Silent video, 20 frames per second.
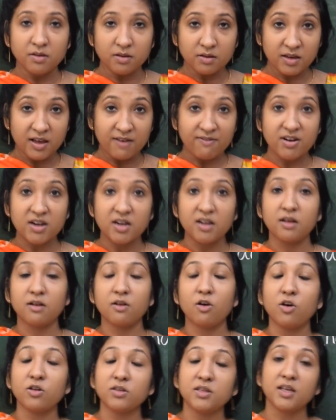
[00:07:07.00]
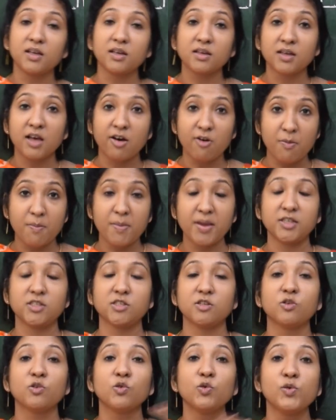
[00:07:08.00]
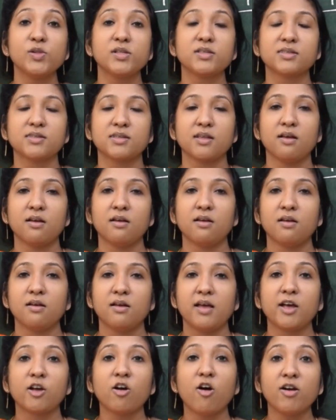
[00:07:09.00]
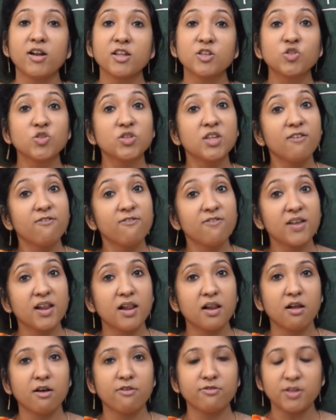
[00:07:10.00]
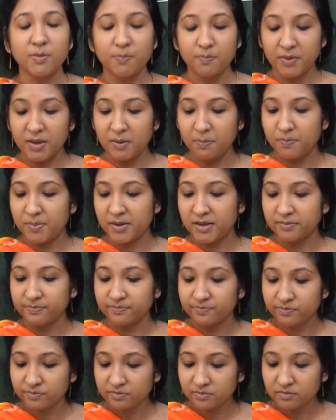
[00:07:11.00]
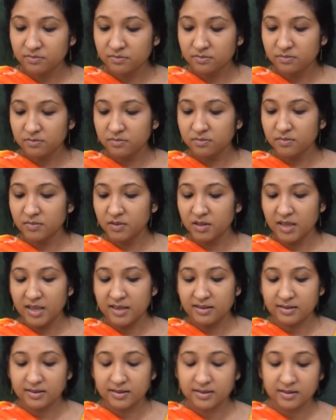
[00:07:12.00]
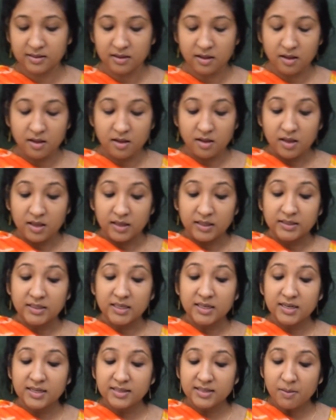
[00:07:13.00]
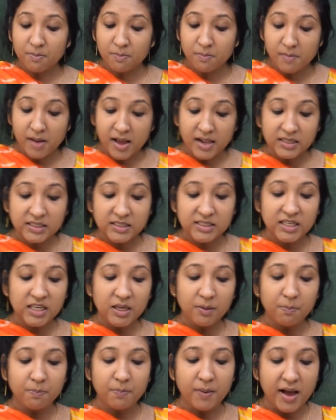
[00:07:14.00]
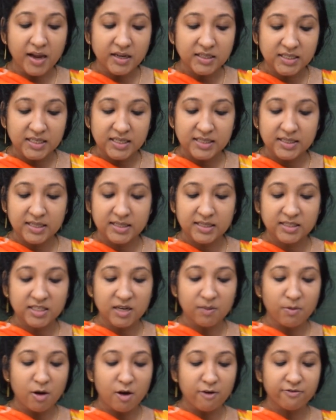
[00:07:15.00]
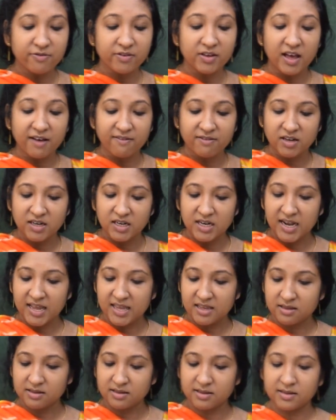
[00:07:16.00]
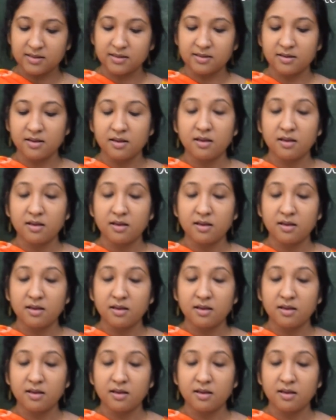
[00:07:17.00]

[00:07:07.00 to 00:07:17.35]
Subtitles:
governor, or the government rules according to the will of the people. Yes, there is a multi-party system of governance.